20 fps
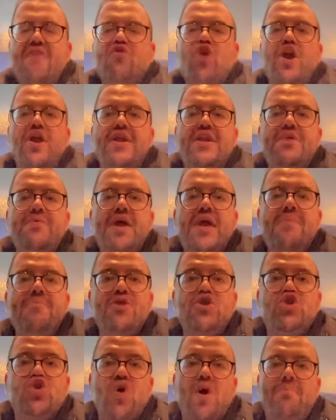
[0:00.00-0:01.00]
got an
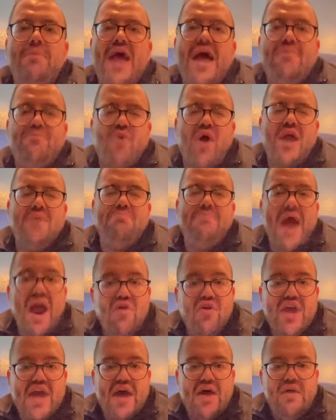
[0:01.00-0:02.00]
immature blood-brain
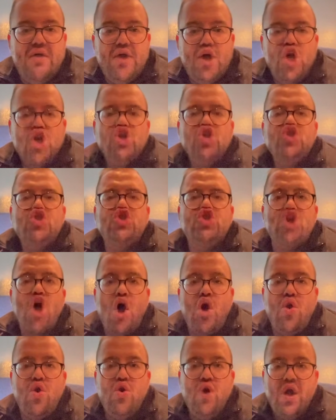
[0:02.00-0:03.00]
barrier,
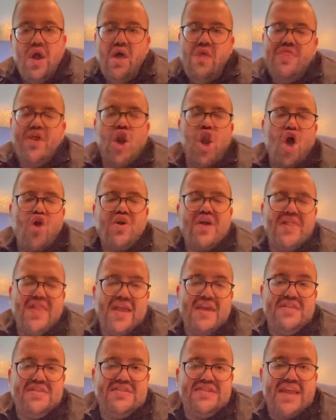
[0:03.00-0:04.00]
so the local
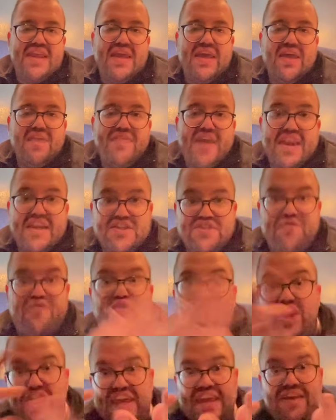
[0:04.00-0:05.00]
anesthetic that is
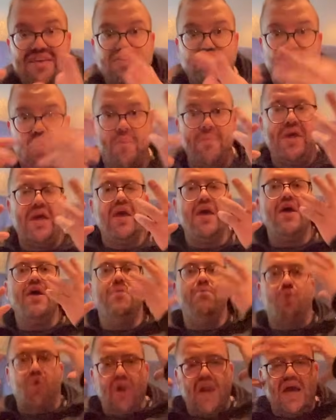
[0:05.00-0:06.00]
free, swimming,
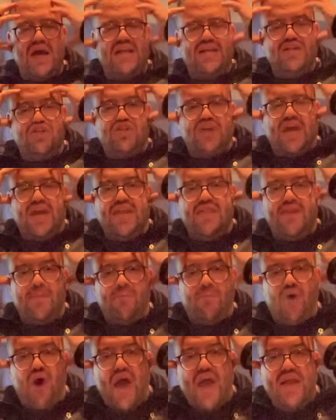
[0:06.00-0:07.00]
more likely to get in the
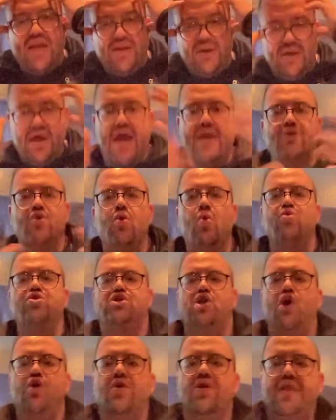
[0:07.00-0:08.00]
brain and cause
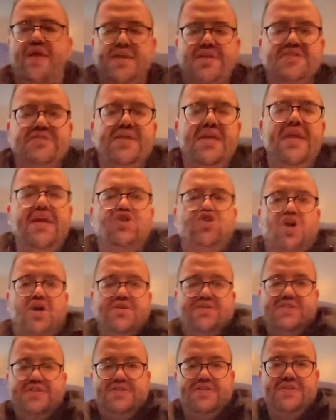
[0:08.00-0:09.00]
local anesthetic
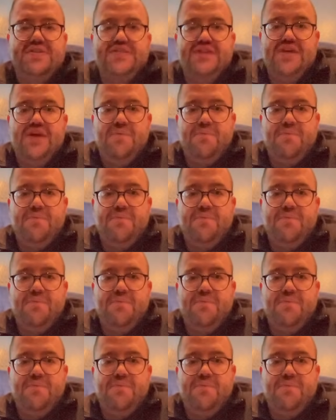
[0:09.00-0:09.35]
toxicity.